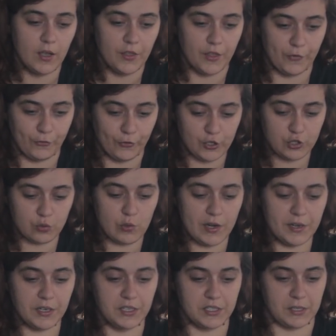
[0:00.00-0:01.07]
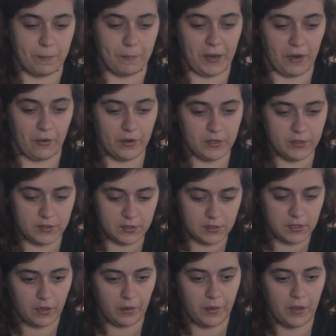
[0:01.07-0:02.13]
The first one is the parent.